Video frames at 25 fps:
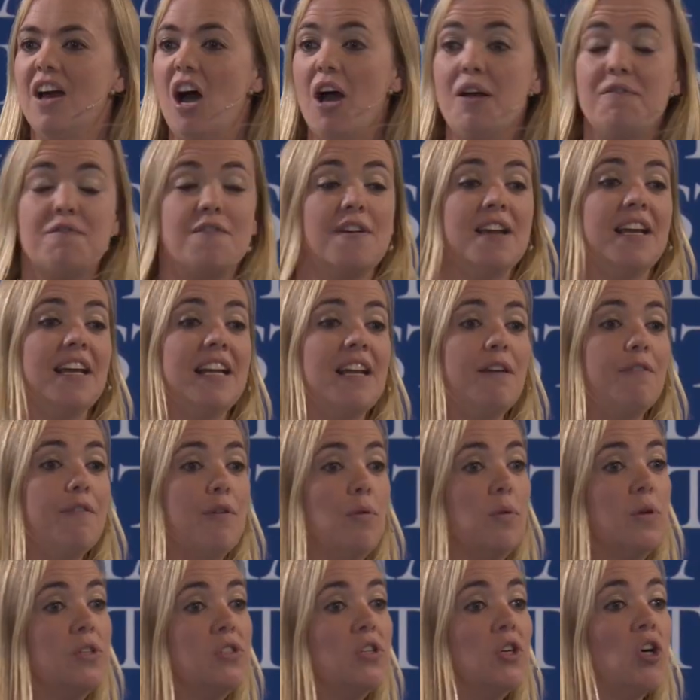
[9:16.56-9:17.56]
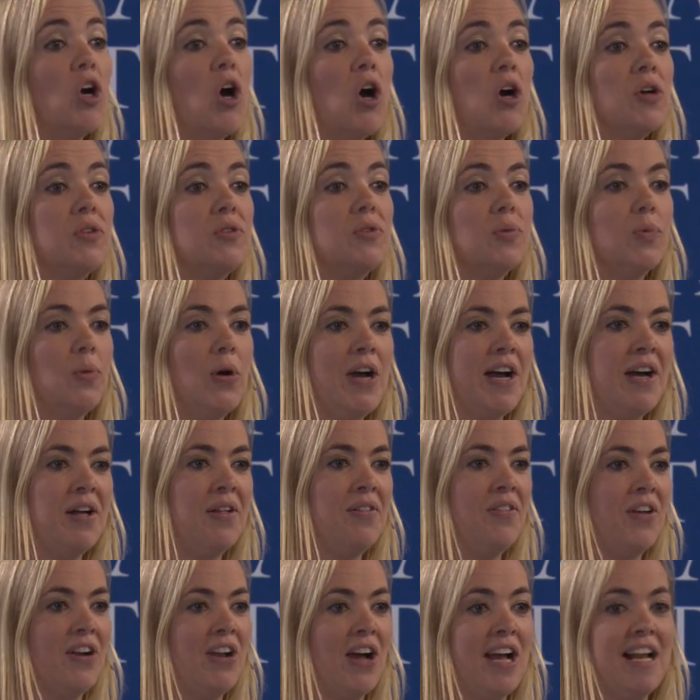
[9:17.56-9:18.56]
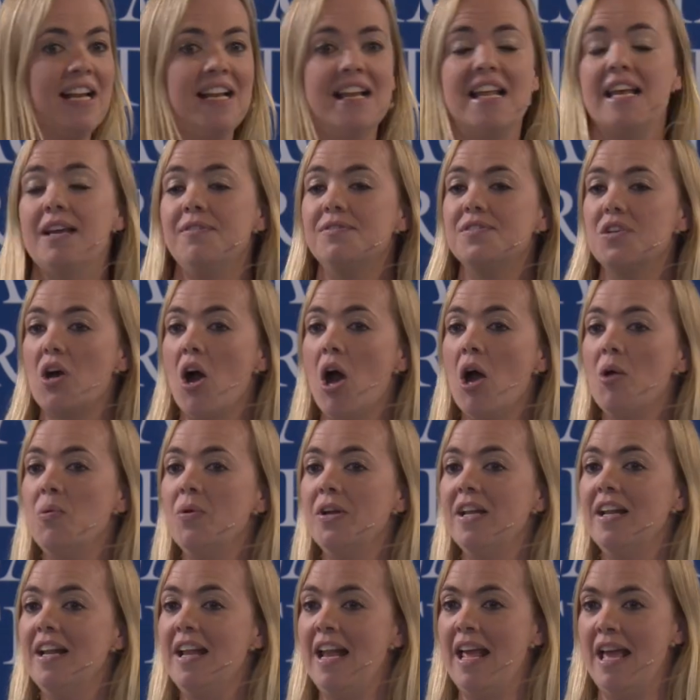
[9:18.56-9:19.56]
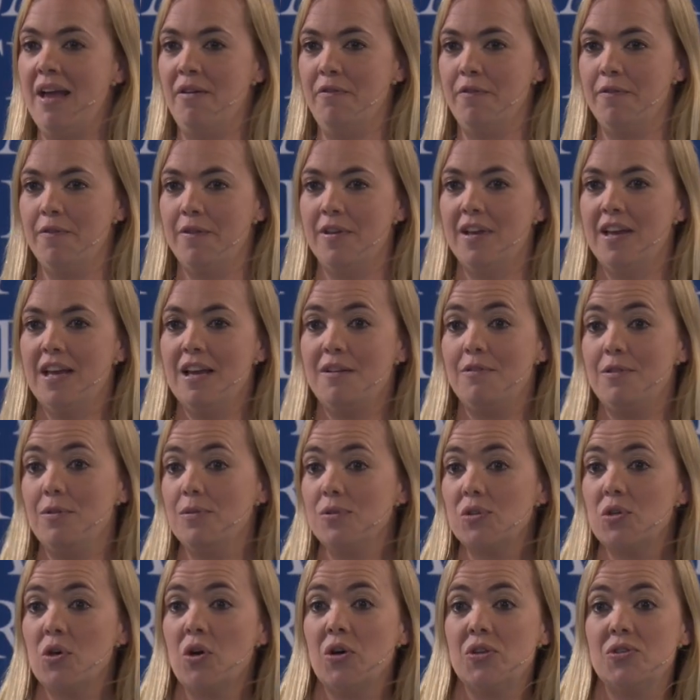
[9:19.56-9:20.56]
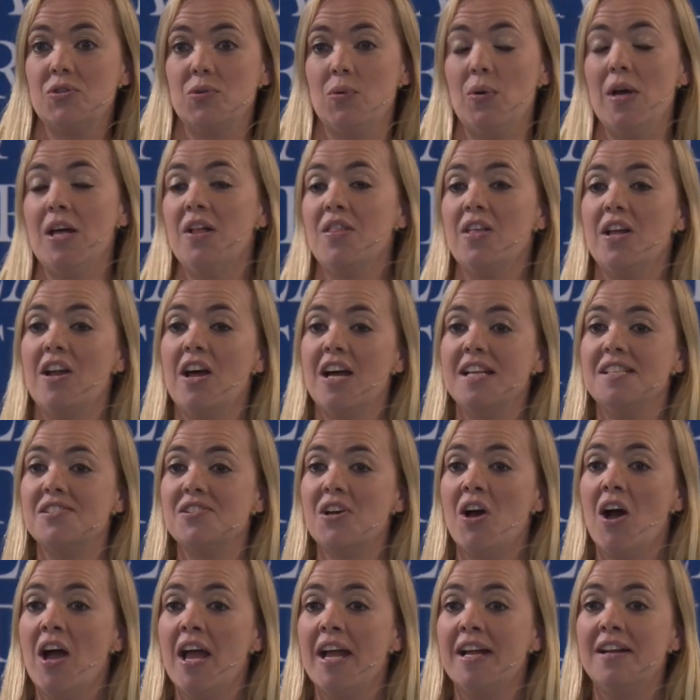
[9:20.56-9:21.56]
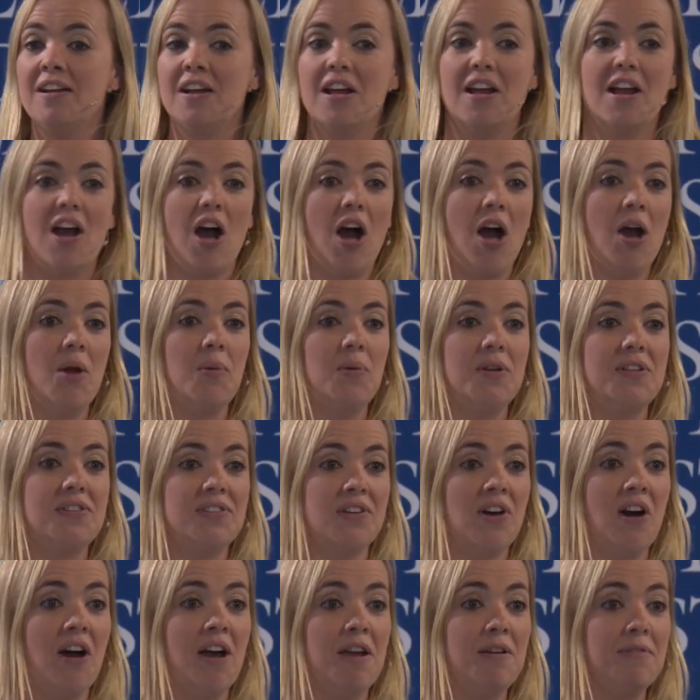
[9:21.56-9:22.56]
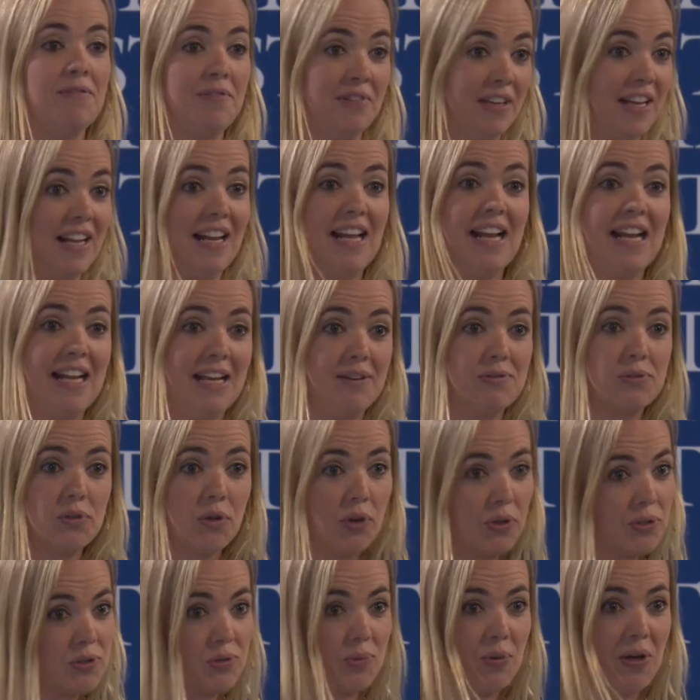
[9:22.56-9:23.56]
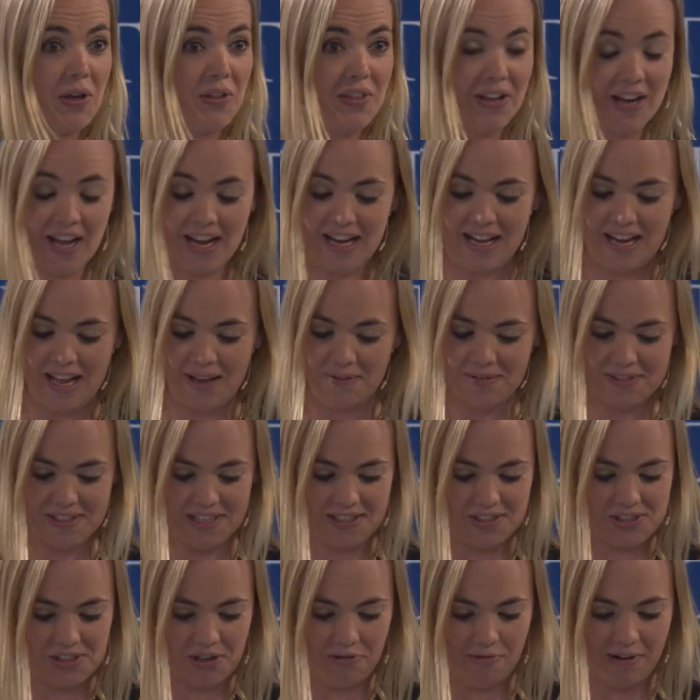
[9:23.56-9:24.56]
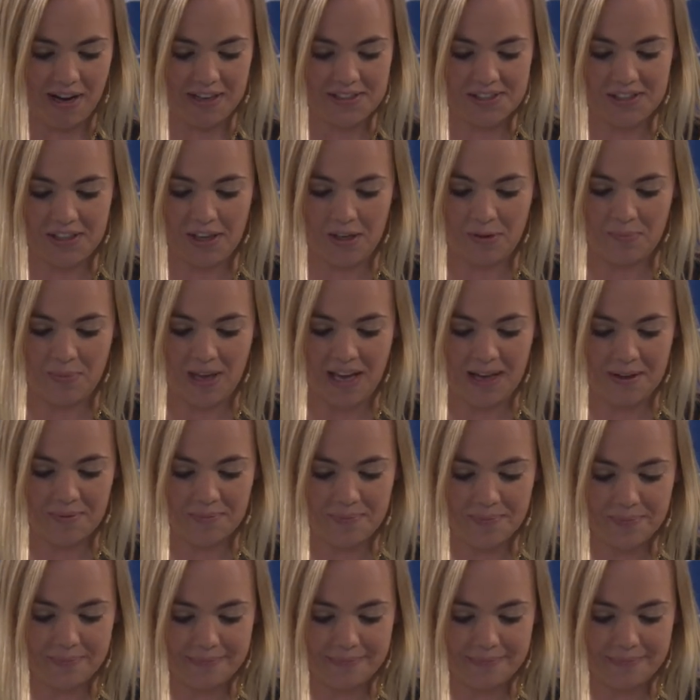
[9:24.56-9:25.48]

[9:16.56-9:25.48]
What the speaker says: I figured if it was God's will that I lived, I would live. If it was God's will that I died, I would die. And clearly it's God's will that I live since you rescued me."